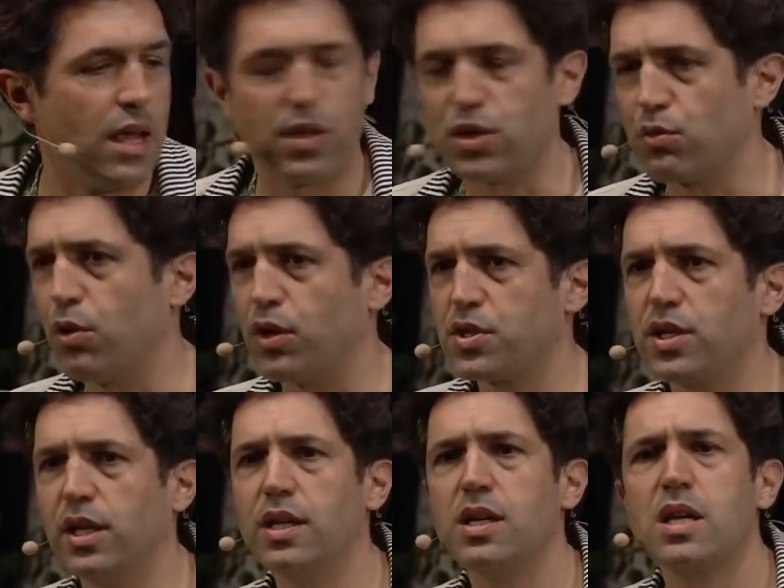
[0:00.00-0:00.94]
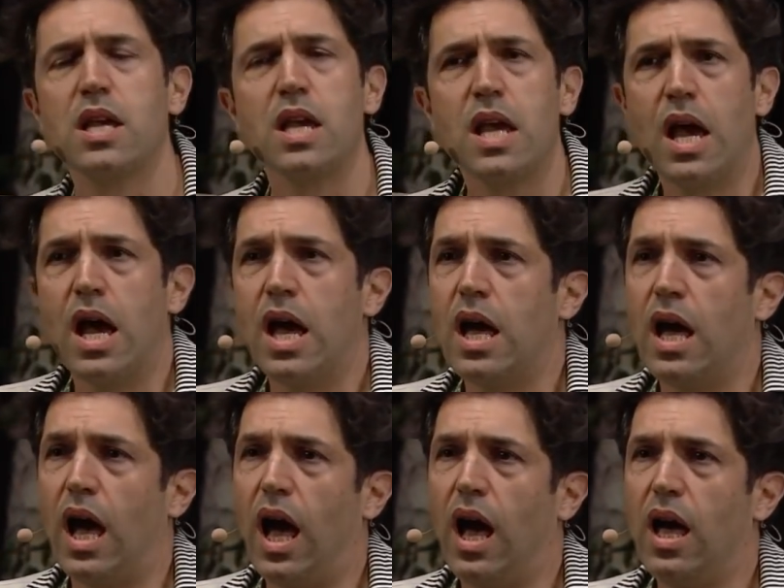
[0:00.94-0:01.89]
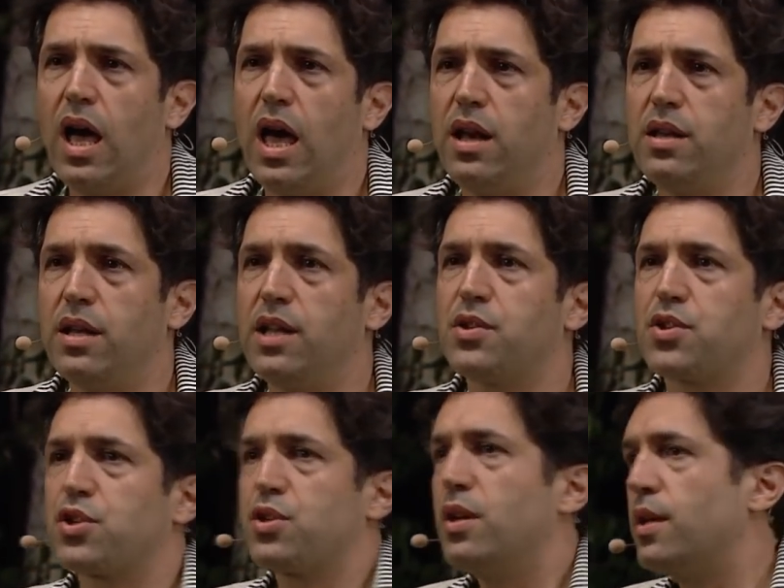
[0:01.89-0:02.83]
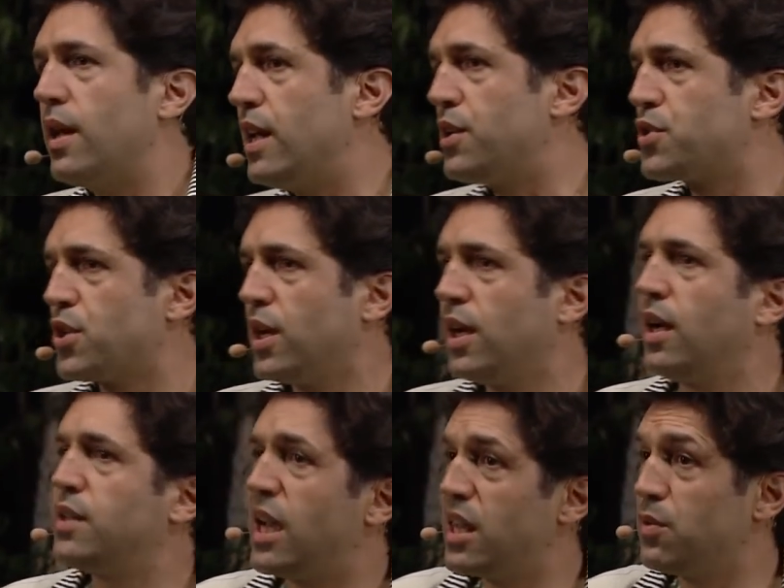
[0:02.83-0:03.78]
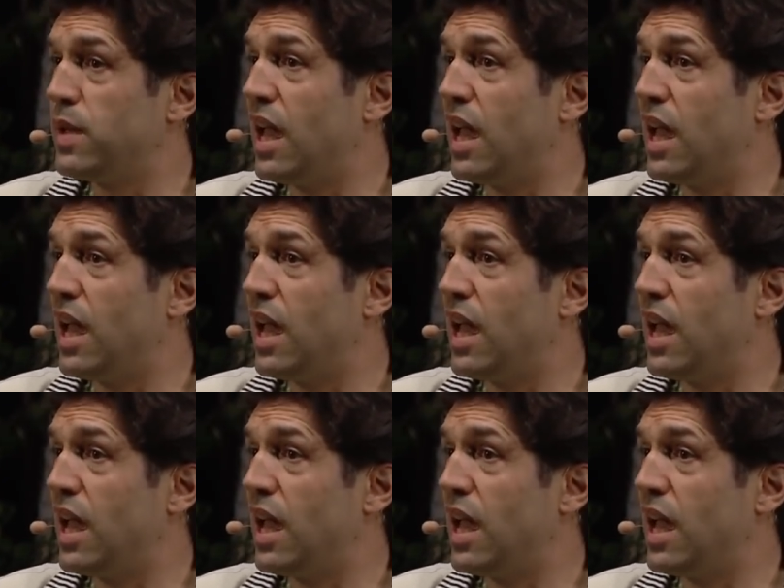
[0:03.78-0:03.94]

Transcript: There's a roster, and each, each uh, day that we